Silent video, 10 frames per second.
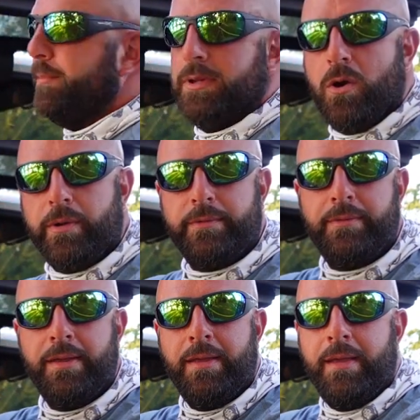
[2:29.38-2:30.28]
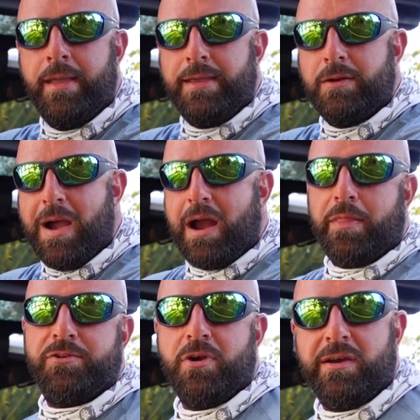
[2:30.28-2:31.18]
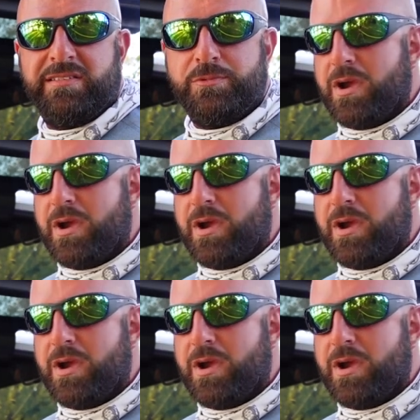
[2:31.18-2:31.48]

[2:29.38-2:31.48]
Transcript: it blowing, you know, out of the truck as I'm